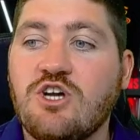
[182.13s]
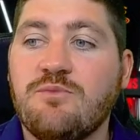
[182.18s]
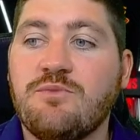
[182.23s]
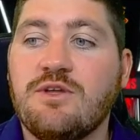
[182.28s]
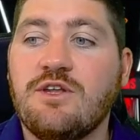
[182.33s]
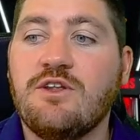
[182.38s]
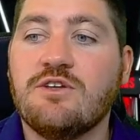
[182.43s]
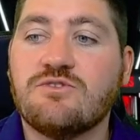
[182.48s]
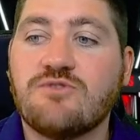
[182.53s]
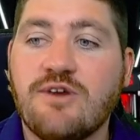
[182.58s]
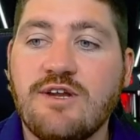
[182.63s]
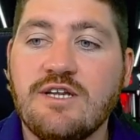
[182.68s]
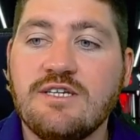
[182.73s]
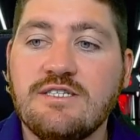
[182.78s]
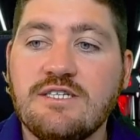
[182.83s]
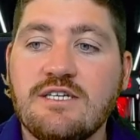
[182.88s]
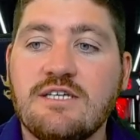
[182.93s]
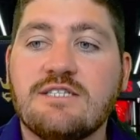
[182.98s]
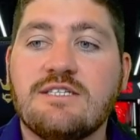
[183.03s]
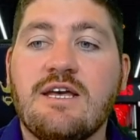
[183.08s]
INEOS
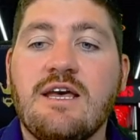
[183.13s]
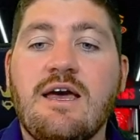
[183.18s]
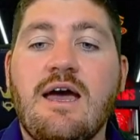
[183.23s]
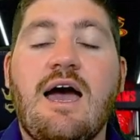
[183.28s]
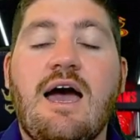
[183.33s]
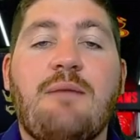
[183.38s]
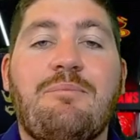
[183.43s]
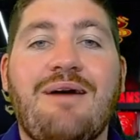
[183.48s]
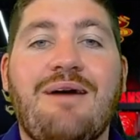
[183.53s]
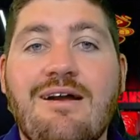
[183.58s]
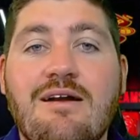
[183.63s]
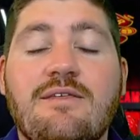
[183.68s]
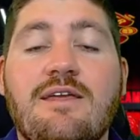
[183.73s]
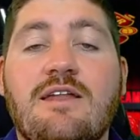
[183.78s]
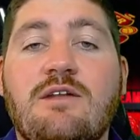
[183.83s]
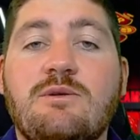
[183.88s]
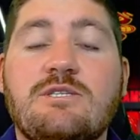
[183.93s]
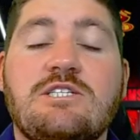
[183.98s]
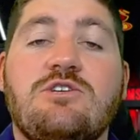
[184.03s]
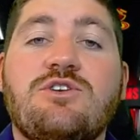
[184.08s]
Grenadiers, apparently they're
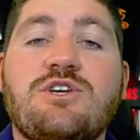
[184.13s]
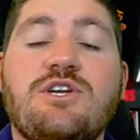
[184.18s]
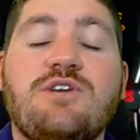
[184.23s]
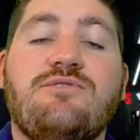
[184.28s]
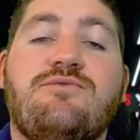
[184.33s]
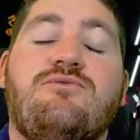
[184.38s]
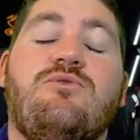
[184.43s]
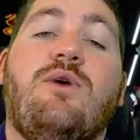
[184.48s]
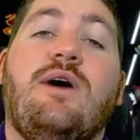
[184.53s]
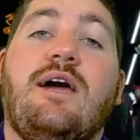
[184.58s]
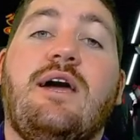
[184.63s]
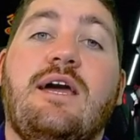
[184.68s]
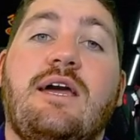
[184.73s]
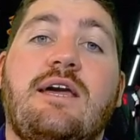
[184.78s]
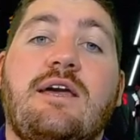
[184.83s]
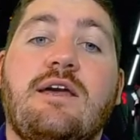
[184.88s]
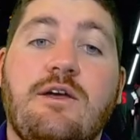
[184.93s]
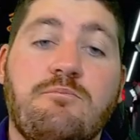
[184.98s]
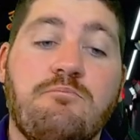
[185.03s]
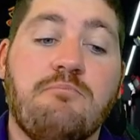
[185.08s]
just looking for
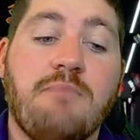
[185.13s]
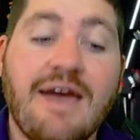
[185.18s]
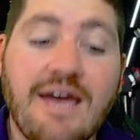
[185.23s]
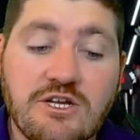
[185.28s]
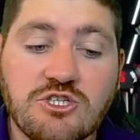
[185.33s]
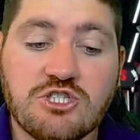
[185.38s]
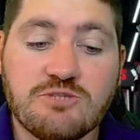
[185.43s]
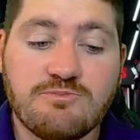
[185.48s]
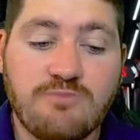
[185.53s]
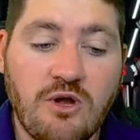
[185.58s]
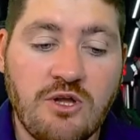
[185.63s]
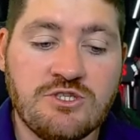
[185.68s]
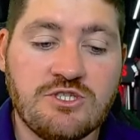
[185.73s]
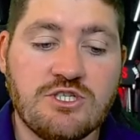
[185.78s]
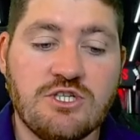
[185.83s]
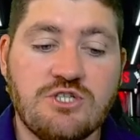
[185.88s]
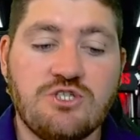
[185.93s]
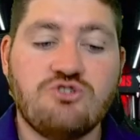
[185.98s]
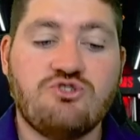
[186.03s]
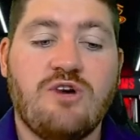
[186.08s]
a major
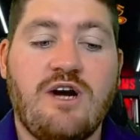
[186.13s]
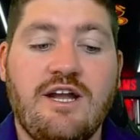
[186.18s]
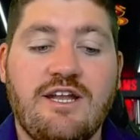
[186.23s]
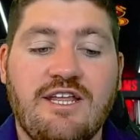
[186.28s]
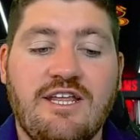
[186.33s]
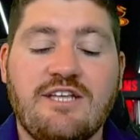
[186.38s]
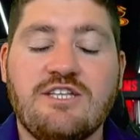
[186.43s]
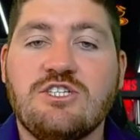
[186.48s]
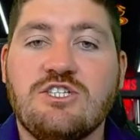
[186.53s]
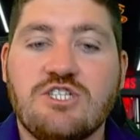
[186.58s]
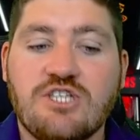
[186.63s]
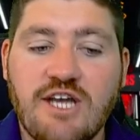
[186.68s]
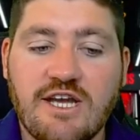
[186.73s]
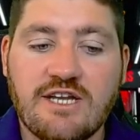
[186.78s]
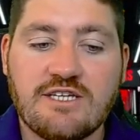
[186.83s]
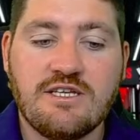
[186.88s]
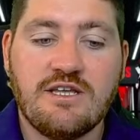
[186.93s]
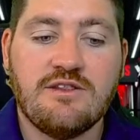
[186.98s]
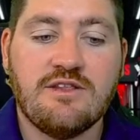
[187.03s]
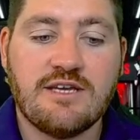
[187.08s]
sponsor to try and
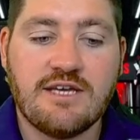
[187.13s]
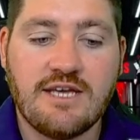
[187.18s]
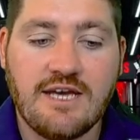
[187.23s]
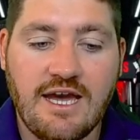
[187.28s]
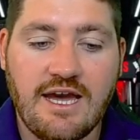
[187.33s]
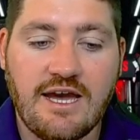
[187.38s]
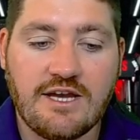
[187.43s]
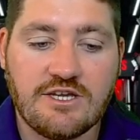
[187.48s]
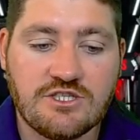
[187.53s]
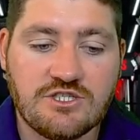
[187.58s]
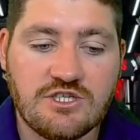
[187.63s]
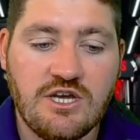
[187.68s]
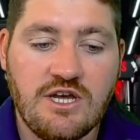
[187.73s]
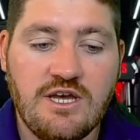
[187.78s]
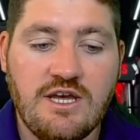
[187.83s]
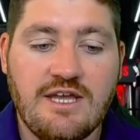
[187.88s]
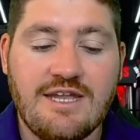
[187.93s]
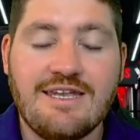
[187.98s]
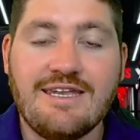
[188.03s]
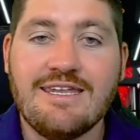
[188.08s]
inject the cash
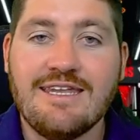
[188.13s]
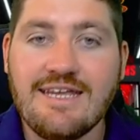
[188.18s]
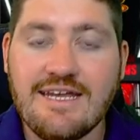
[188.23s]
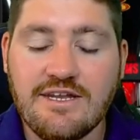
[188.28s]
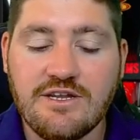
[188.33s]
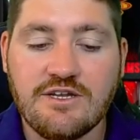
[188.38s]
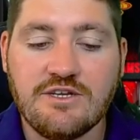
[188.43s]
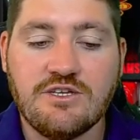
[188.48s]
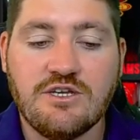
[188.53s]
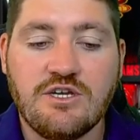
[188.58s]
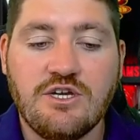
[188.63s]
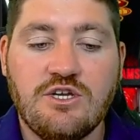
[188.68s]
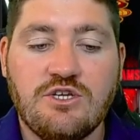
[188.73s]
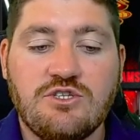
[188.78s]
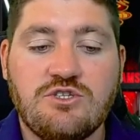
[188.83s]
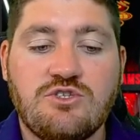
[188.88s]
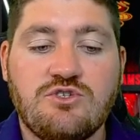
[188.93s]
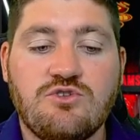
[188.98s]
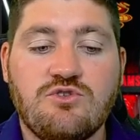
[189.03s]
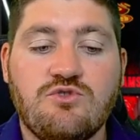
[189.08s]
needed
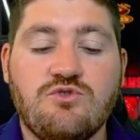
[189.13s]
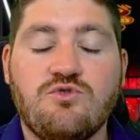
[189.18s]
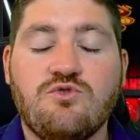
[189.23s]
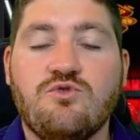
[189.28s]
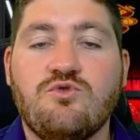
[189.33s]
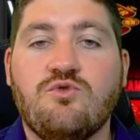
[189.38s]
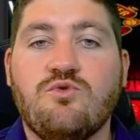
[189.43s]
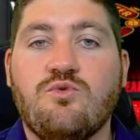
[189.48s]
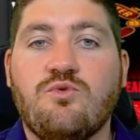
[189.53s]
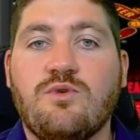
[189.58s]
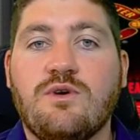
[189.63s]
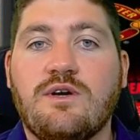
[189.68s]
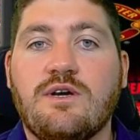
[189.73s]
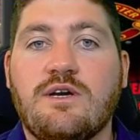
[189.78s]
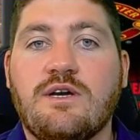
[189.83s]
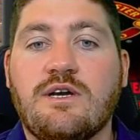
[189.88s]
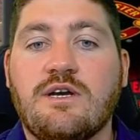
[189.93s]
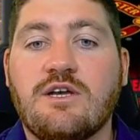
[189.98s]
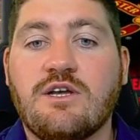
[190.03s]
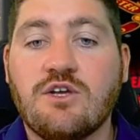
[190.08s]

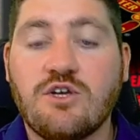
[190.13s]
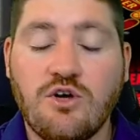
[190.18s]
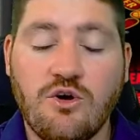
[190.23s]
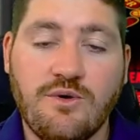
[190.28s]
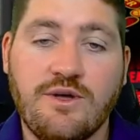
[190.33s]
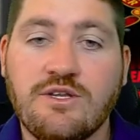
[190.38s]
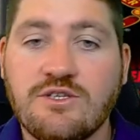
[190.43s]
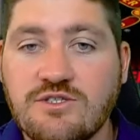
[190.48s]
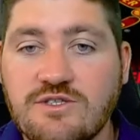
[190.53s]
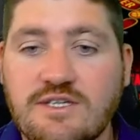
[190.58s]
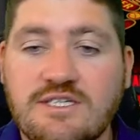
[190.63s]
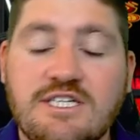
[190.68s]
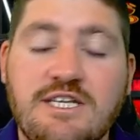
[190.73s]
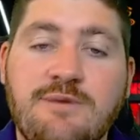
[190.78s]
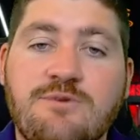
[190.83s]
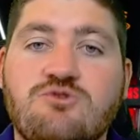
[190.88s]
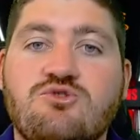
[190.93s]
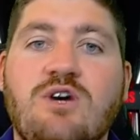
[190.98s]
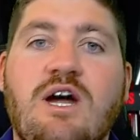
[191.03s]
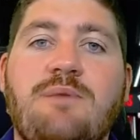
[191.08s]
to go into that
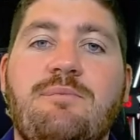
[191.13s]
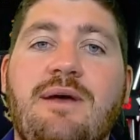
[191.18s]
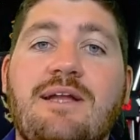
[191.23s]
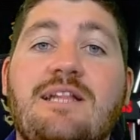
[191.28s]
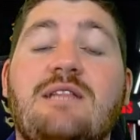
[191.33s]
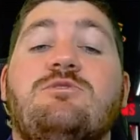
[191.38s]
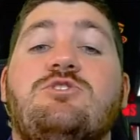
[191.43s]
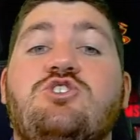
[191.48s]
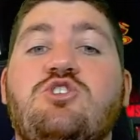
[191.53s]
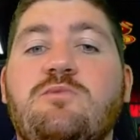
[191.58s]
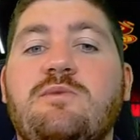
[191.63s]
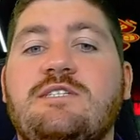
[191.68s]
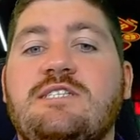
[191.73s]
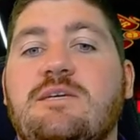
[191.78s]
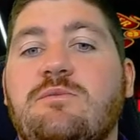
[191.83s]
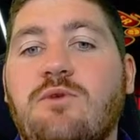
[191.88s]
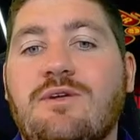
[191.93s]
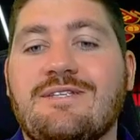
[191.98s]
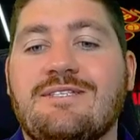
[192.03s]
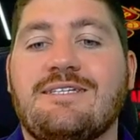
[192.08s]
team, to try and make them a super
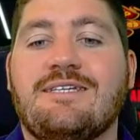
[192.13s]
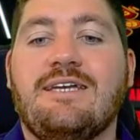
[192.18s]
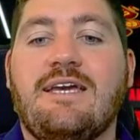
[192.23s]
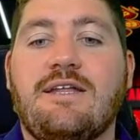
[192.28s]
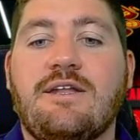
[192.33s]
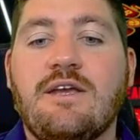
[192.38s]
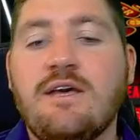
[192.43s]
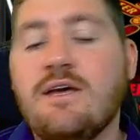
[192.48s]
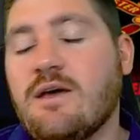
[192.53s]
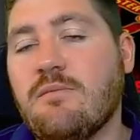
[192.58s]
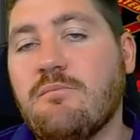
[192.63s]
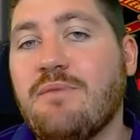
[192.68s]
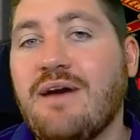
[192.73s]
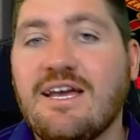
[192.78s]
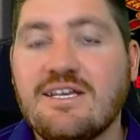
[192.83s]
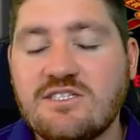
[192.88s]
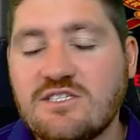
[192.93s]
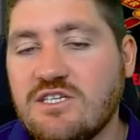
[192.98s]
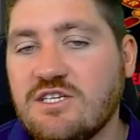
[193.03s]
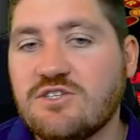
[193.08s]
team once again.
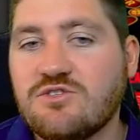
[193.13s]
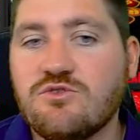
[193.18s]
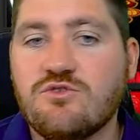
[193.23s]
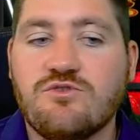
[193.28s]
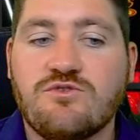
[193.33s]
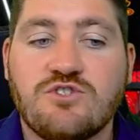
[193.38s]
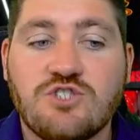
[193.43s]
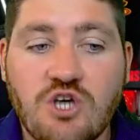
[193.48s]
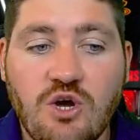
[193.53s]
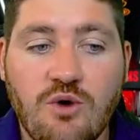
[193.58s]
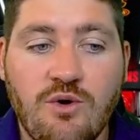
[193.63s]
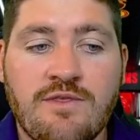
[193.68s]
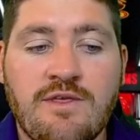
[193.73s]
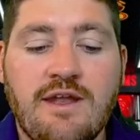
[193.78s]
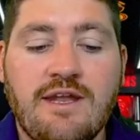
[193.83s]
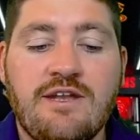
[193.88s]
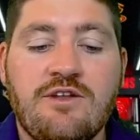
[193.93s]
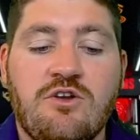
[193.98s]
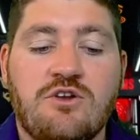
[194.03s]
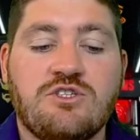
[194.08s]
Basically, sort of showing that
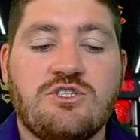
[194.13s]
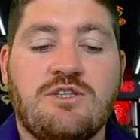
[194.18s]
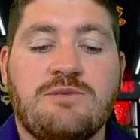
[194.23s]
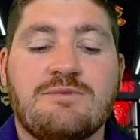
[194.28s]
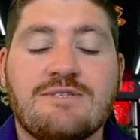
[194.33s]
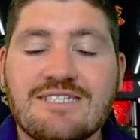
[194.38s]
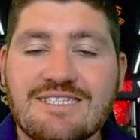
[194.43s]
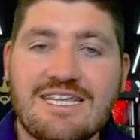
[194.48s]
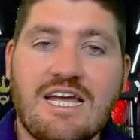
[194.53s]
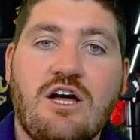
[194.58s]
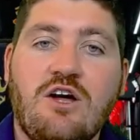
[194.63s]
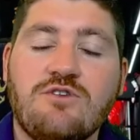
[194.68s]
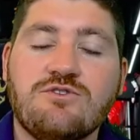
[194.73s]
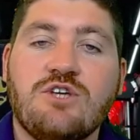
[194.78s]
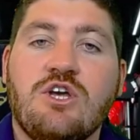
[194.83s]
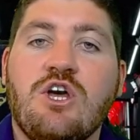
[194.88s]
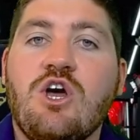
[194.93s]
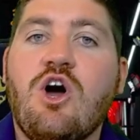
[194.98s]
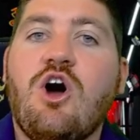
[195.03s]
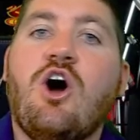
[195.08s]
INEOS themselves
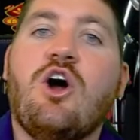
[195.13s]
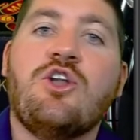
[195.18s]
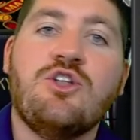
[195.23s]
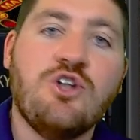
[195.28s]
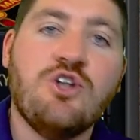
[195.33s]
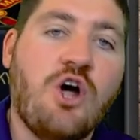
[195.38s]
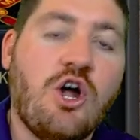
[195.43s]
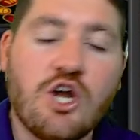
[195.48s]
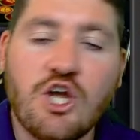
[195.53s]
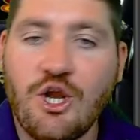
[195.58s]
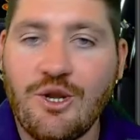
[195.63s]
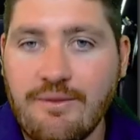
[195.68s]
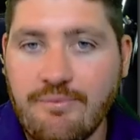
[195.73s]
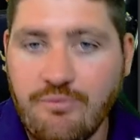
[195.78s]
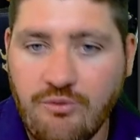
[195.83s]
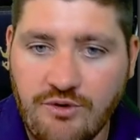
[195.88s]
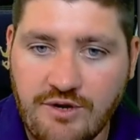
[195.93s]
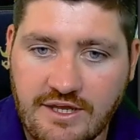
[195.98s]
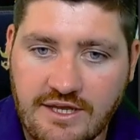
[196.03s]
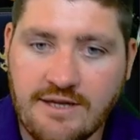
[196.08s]
are not going to be
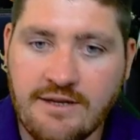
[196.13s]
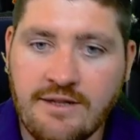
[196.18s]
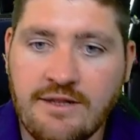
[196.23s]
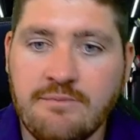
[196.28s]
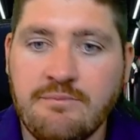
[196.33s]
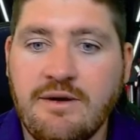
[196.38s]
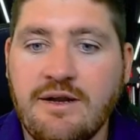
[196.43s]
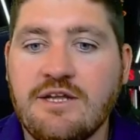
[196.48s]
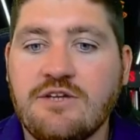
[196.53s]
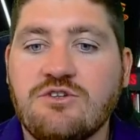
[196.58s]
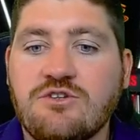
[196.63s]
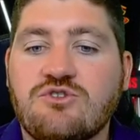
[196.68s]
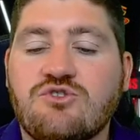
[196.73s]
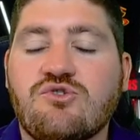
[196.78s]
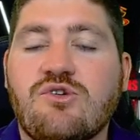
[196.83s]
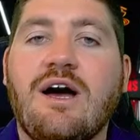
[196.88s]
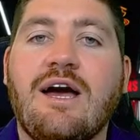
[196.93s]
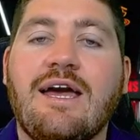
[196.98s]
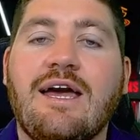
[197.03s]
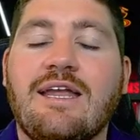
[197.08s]
putting in the money to
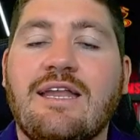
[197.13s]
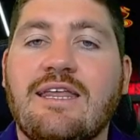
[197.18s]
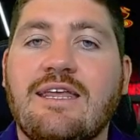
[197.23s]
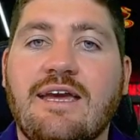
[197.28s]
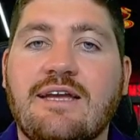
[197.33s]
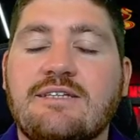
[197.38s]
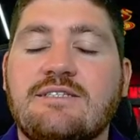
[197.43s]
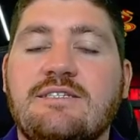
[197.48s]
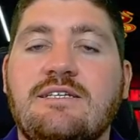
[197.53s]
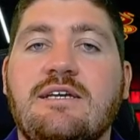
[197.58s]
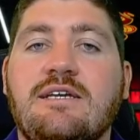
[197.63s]
try and get